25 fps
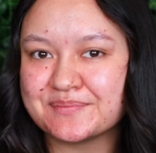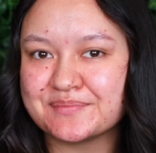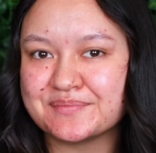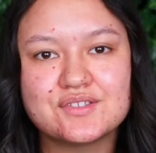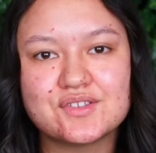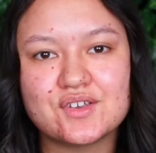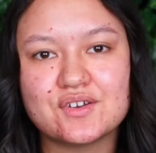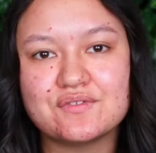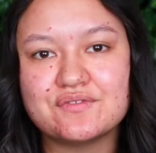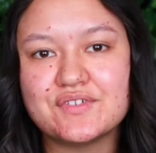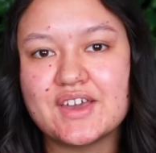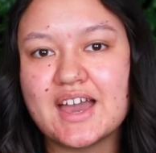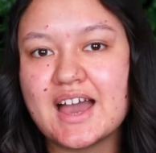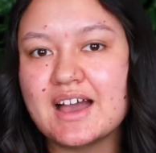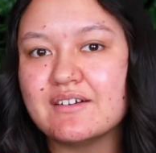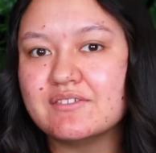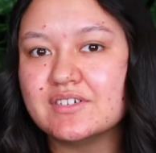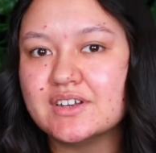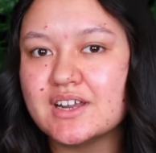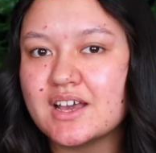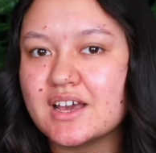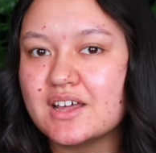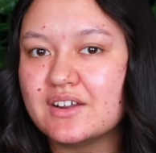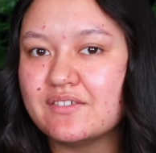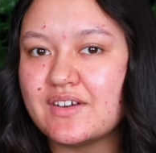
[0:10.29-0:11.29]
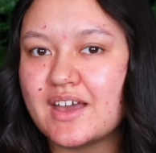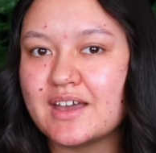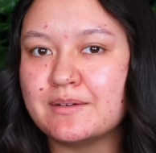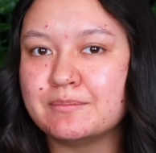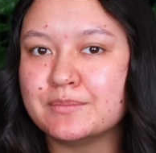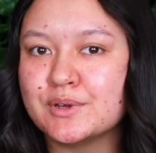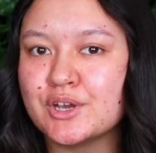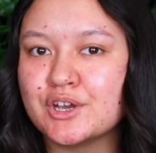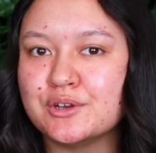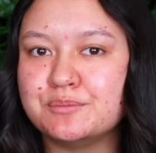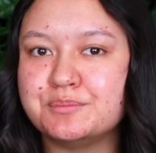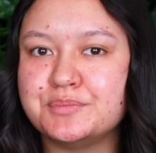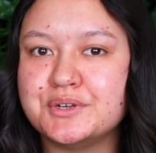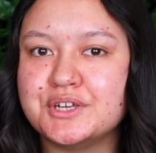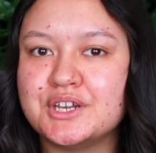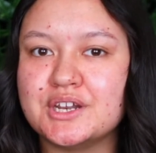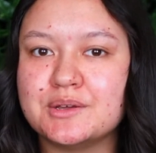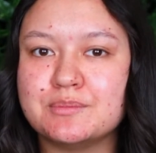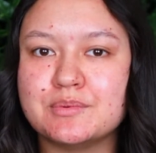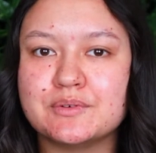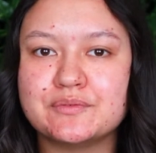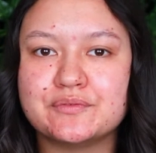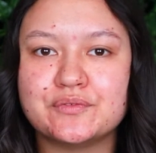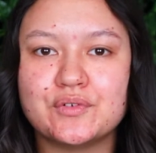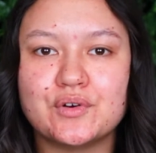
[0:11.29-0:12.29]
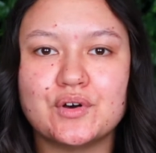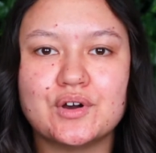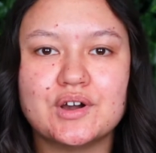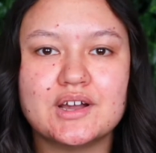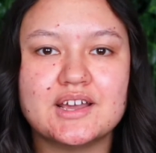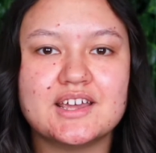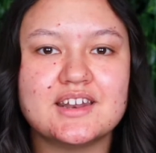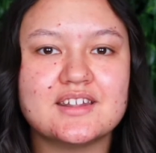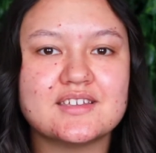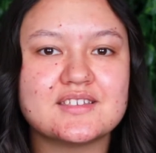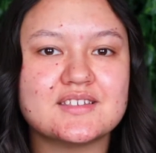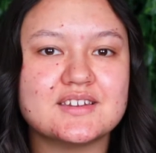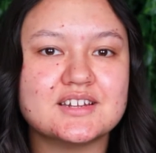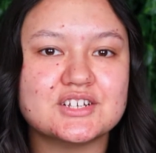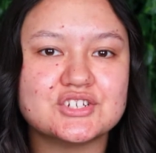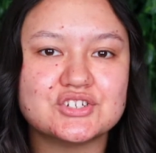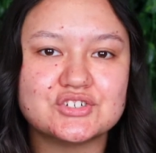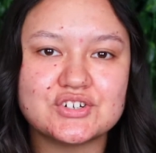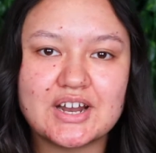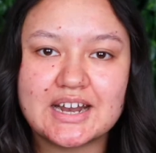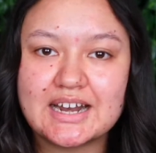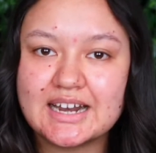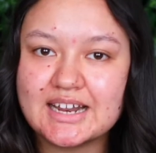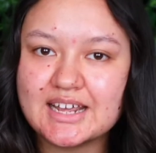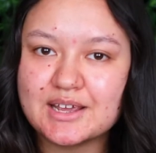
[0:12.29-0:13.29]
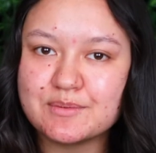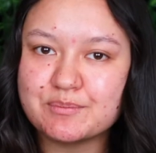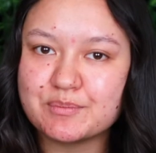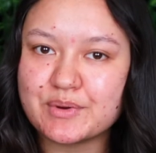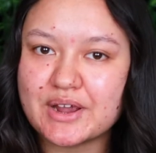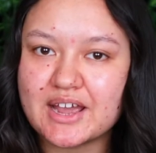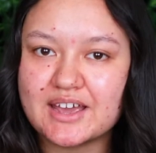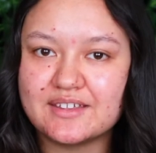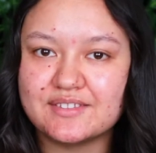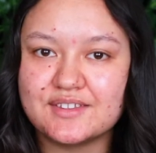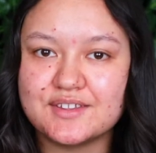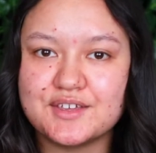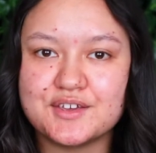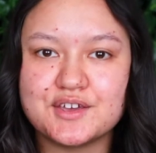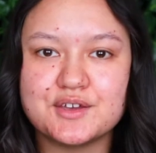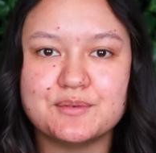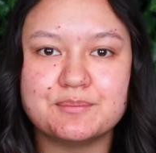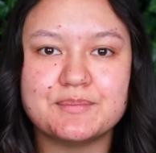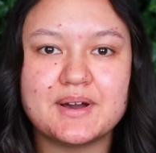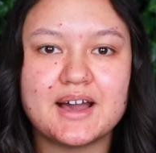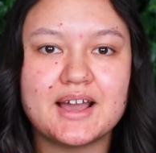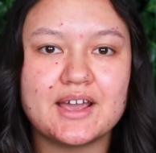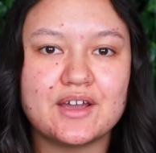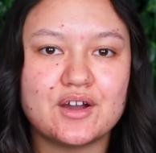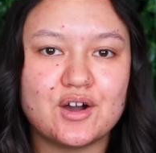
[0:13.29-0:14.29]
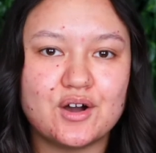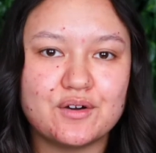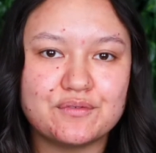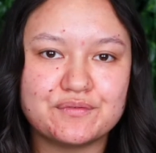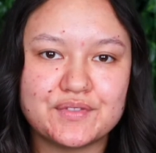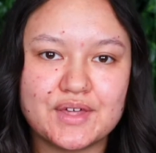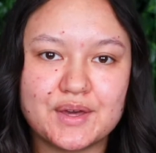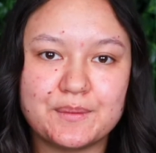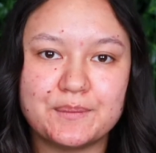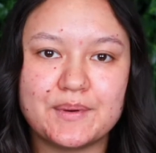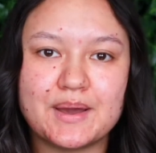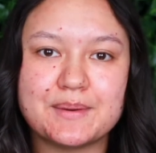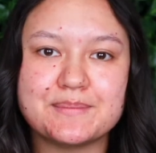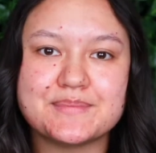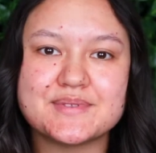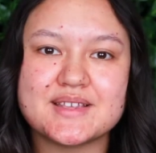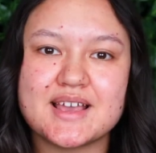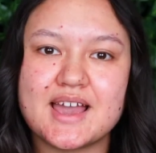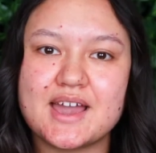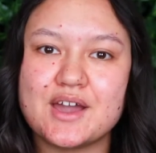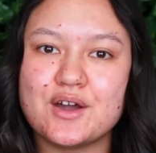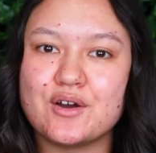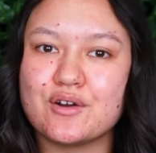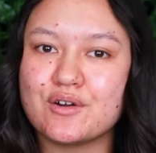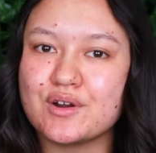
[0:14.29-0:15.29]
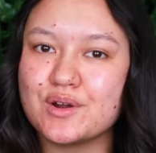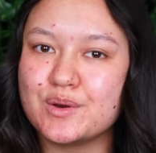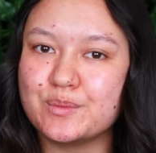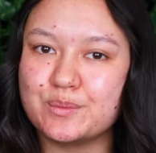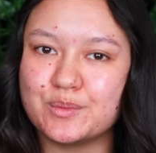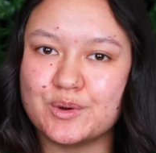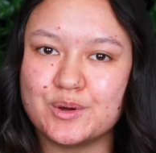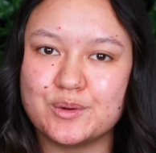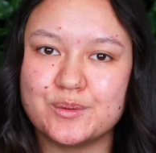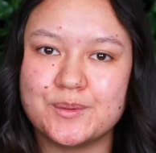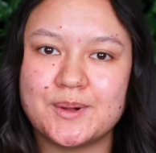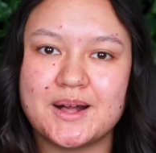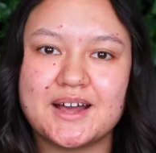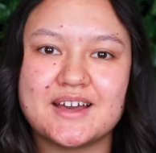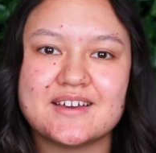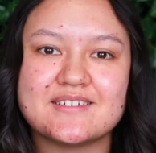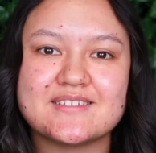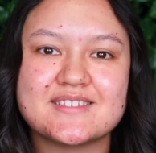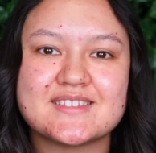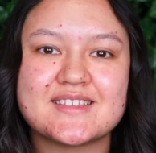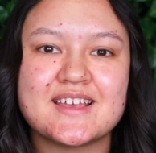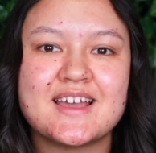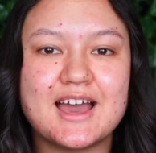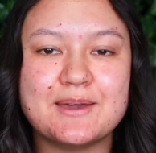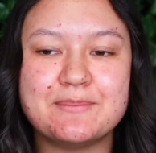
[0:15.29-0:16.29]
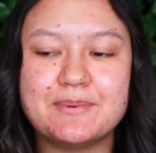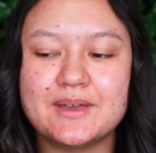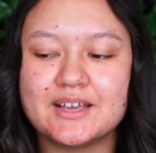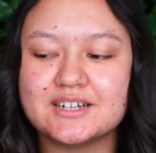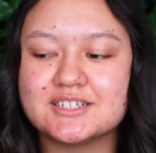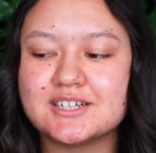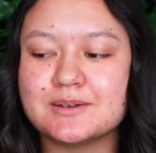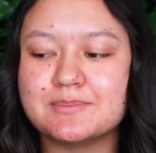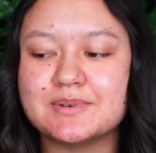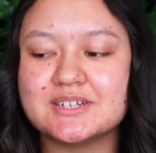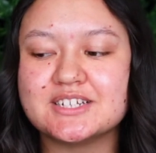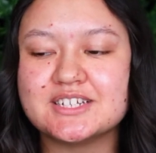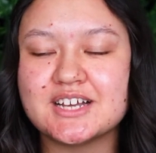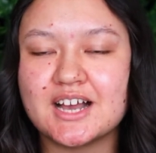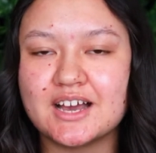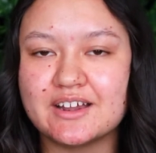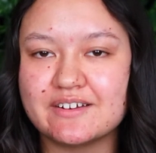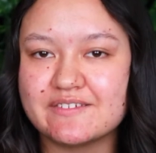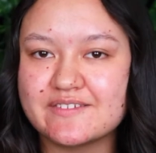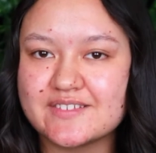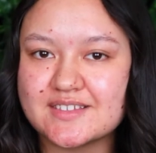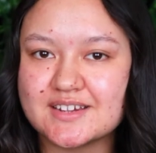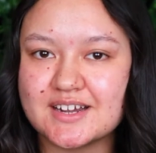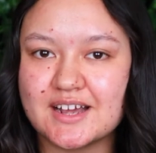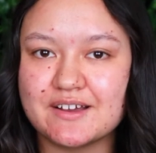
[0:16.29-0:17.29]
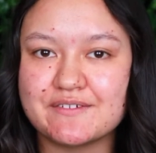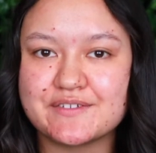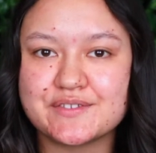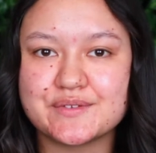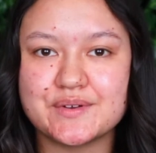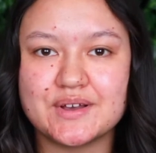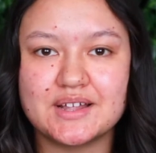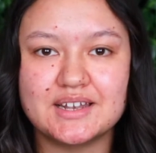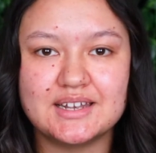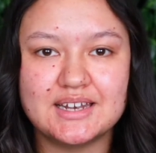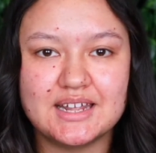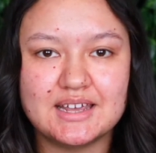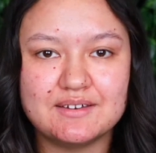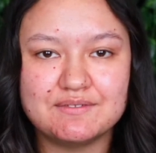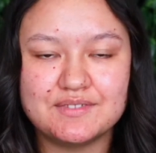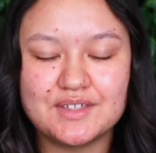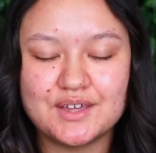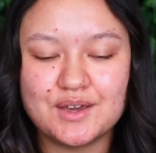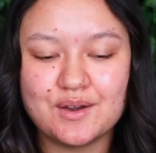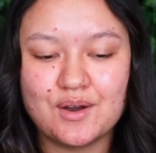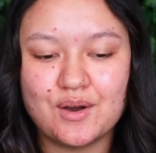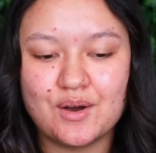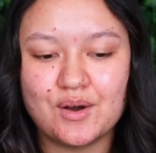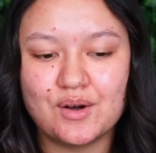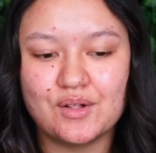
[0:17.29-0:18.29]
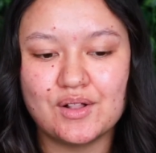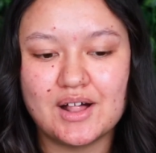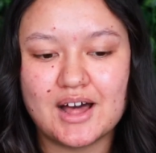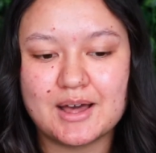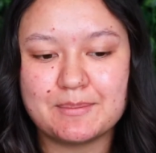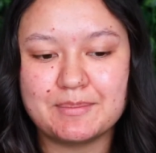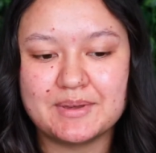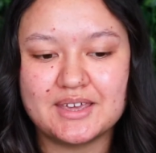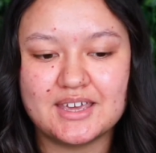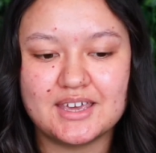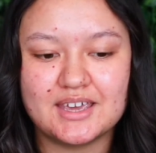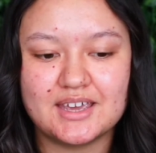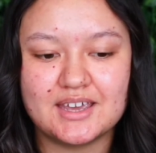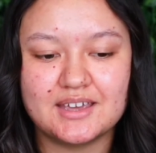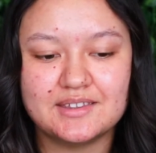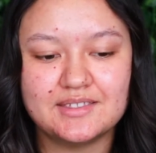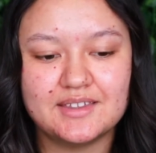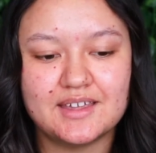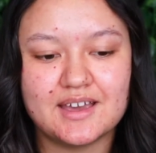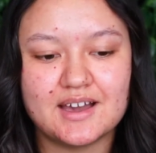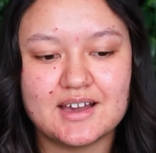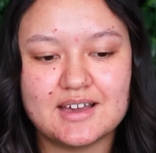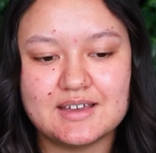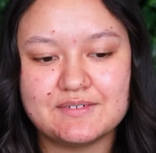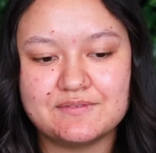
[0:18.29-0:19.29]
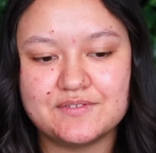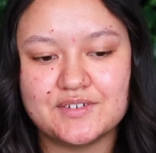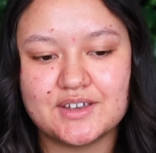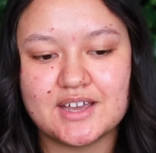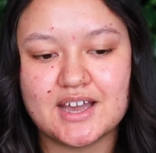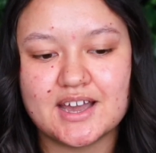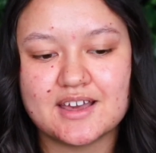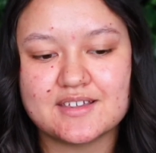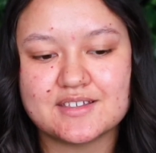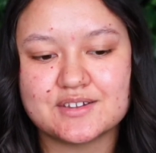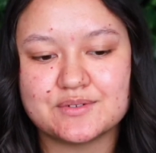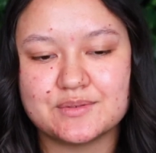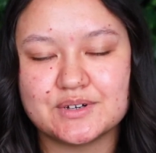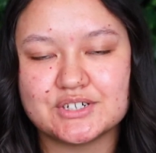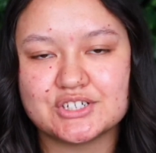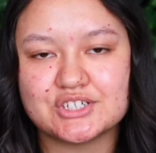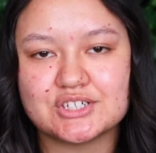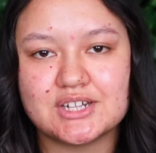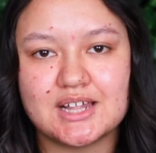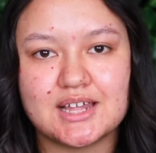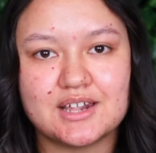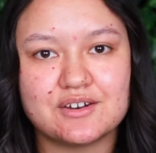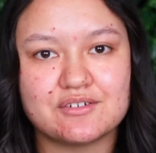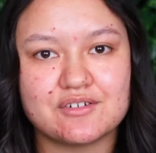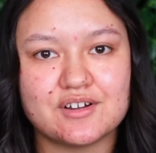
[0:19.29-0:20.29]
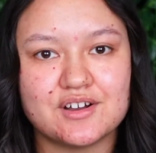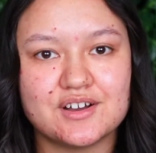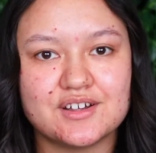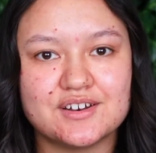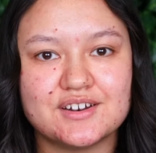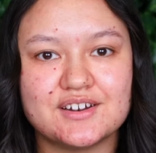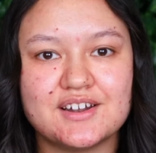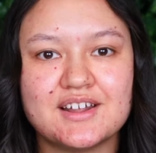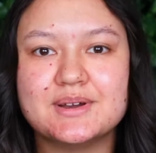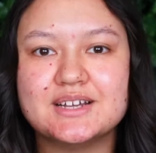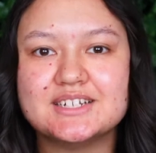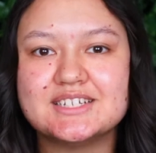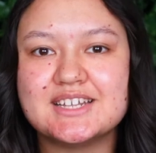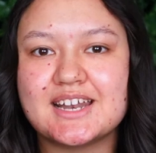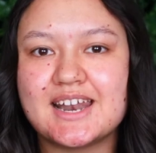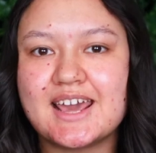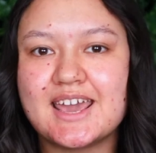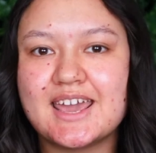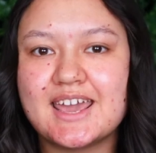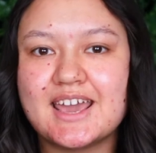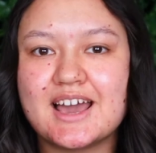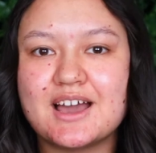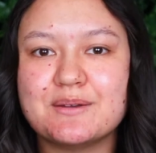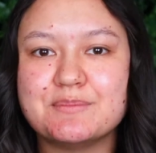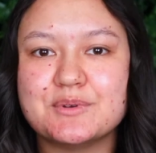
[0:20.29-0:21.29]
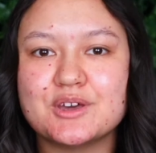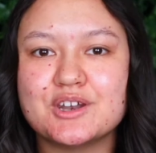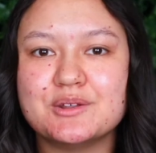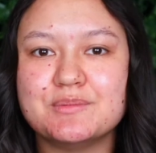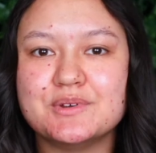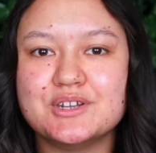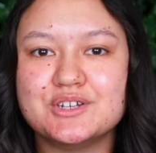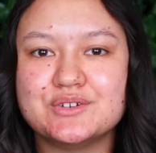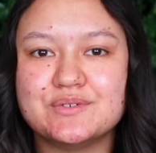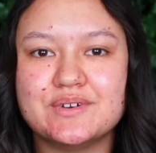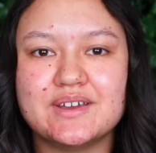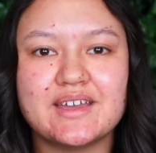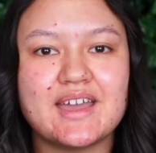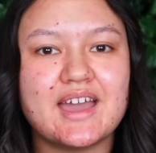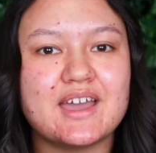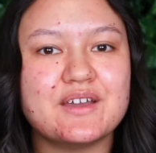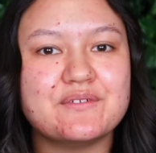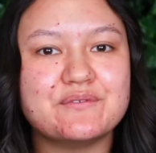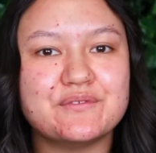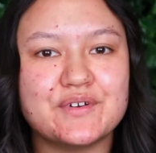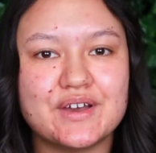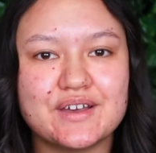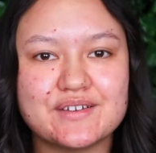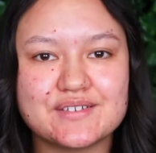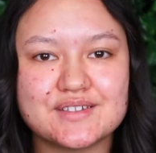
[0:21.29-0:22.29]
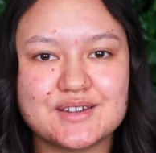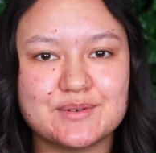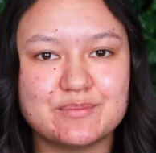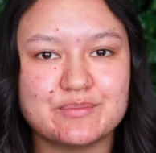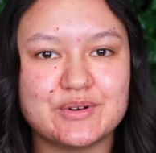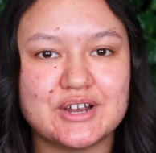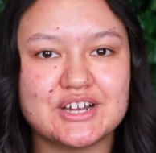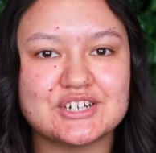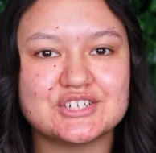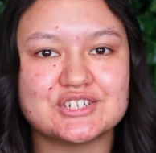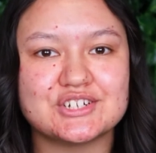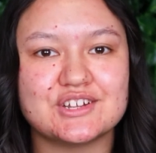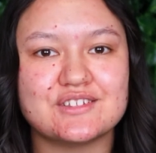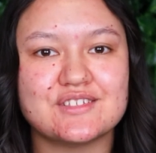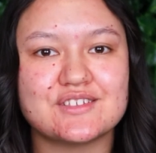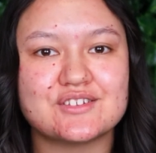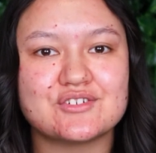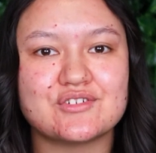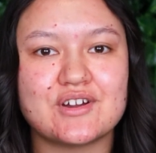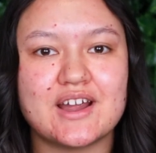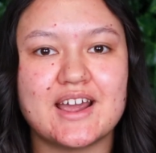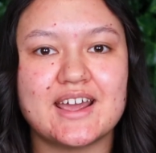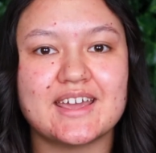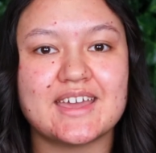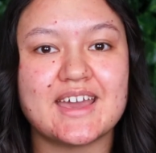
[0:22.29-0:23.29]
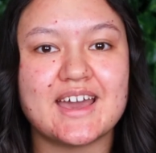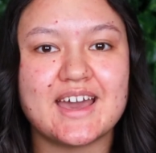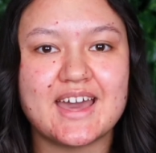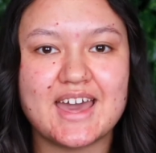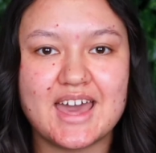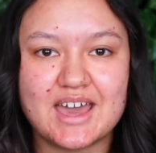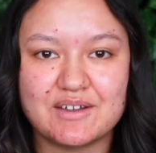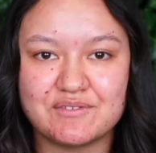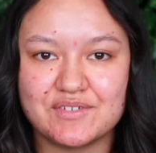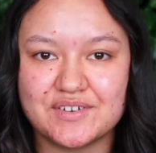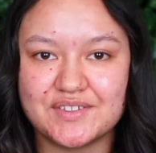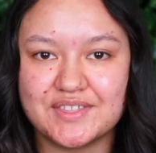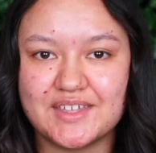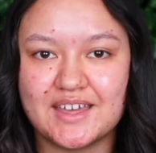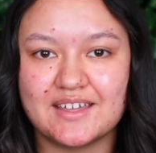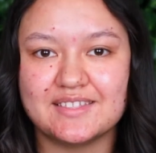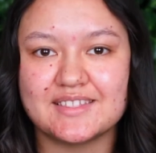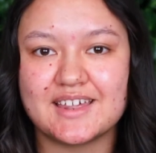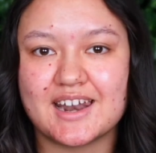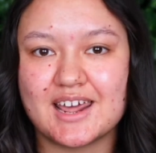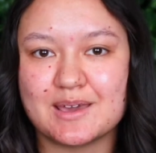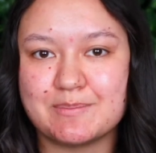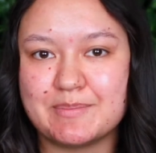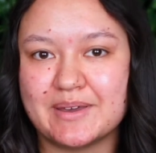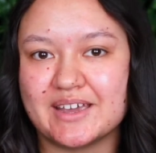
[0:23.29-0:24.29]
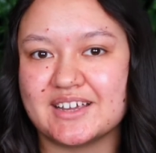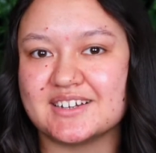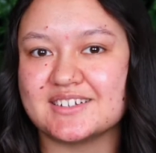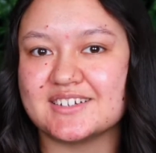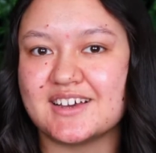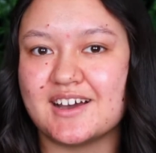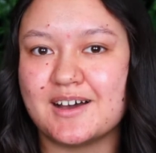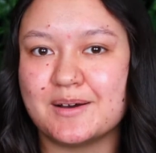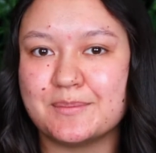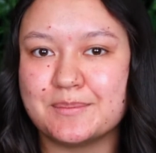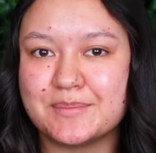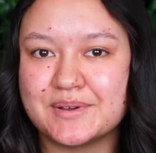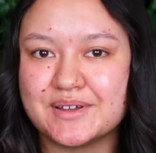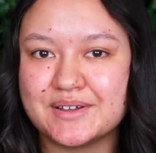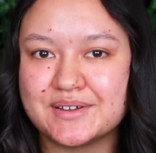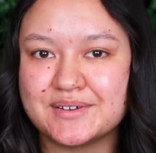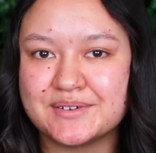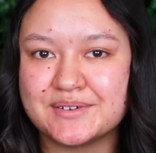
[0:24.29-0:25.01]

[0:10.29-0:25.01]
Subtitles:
So if you haven't heard of MCOBEAUTY before, it is an Australian brand that you can buy off their website or at Woolworths. I picked up a ton of stuff, so I'll leave the haul up here in the eye for you guys to watch later on. But today I'm going to be doing a first impressions, trying out everything that I picked up.